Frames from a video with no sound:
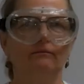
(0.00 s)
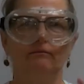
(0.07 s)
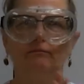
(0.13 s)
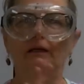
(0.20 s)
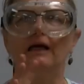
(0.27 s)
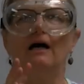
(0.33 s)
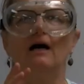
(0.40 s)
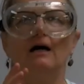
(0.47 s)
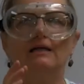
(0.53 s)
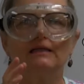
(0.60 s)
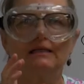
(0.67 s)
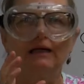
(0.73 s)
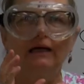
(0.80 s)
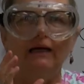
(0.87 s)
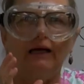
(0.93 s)

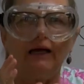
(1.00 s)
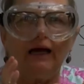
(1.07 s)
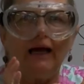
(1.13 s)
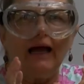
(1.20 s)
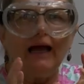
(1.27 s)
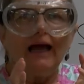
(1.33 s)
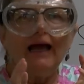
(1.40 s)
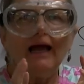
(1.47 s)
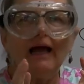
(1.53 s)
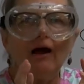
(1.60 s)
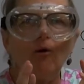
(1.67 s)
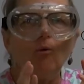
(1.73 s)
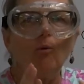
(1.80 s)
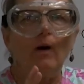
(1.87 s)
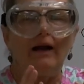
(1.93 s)
because
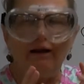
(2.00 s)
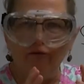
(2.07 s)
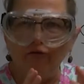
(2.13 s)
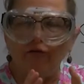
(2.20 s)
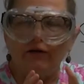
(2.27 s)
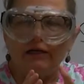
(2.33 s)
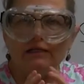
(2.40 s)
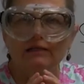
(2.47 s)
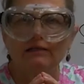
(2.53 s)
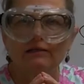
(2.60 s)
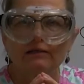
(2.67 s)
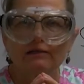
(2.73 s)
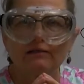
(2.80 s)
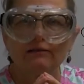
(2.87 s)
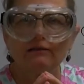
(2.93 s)
when it
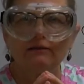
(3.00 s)
freezes,